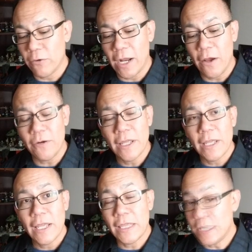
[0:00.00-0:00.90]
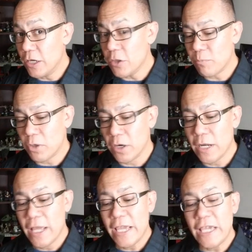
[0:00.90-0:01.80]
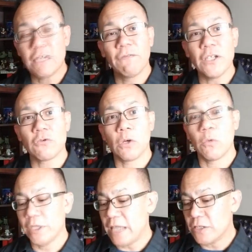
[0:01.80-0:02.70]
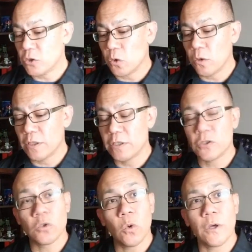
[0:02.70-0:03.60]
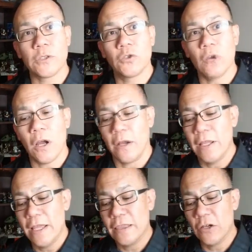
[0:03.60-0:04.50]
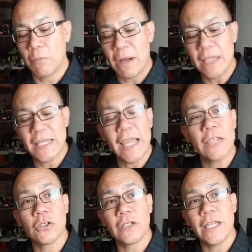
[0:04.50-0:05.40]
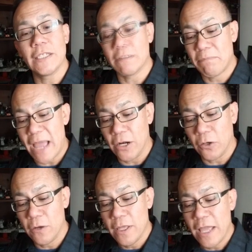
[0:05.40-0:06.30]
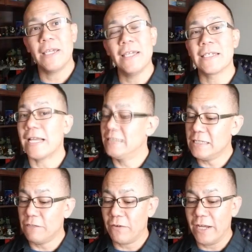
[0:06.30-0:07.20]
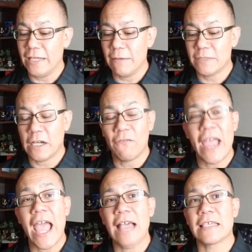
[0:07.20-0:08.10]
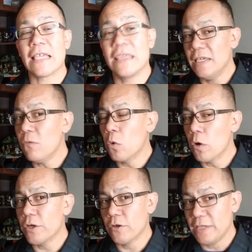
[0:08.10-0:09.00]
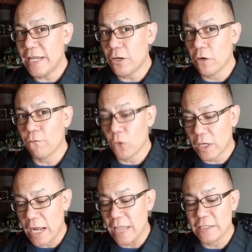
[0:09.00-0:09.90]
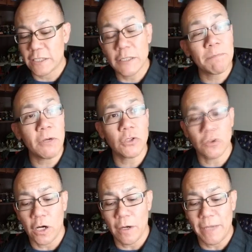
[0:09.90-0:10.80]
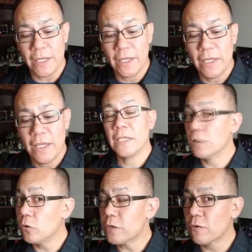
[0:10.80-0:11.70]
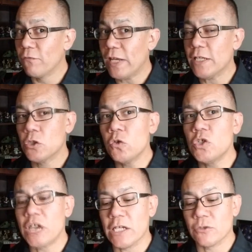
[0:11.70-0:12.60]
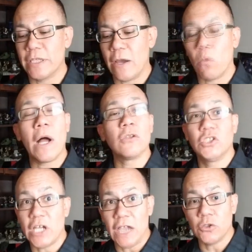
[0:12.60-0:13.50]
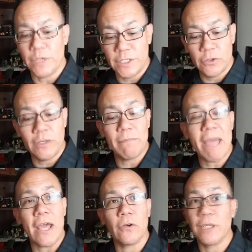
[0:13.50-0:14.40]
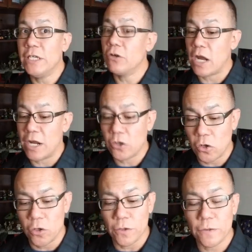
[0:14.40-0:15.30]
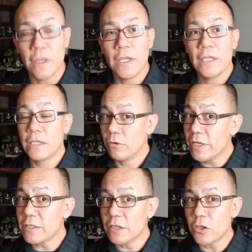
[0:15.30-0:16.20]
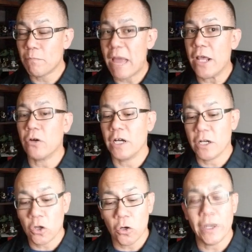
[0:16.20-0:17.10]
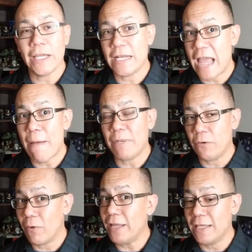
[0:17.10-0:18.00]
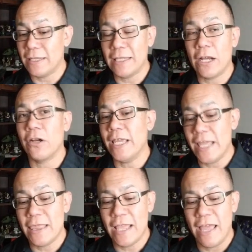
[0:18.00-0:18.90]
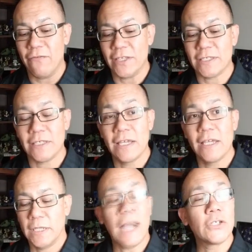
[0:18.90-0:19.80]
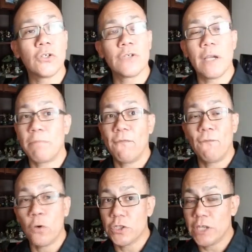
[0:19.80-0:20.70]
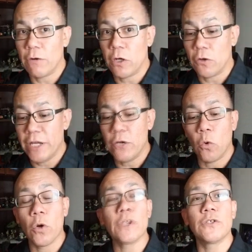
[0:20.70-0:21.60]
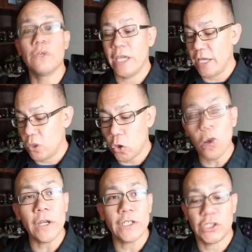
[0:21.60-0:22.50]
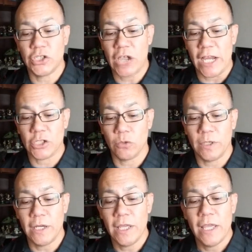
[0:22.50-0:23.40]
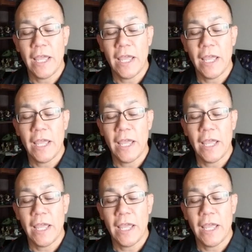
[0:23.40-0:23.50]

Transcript: ground. And the other part is visual. With that the sword drawn, they're about to enter into battle. He is identifying himself as the warrior leader for God's spiritual army. And the Lord is revealing to Joshua that while Joshua is doing battle here on earth, there is another battle occurring and happening right then and there in the heavens. God shows up before Jericho in order to encourage Joshua